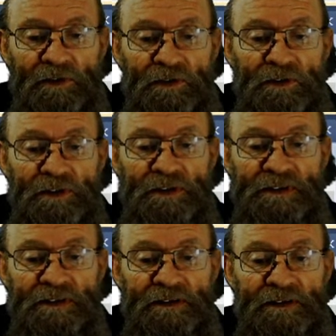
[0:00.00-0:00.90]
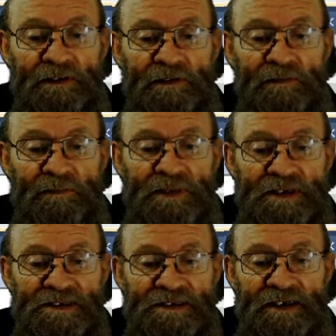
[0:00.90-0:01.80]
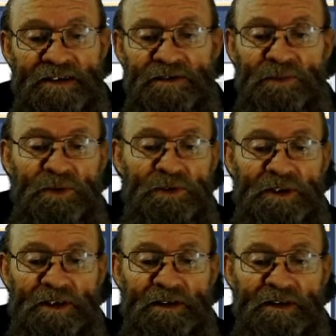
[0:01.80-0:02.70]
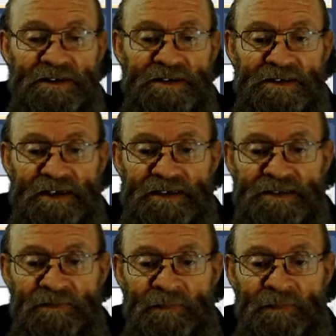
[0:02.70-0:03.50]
called B state boarding in this case.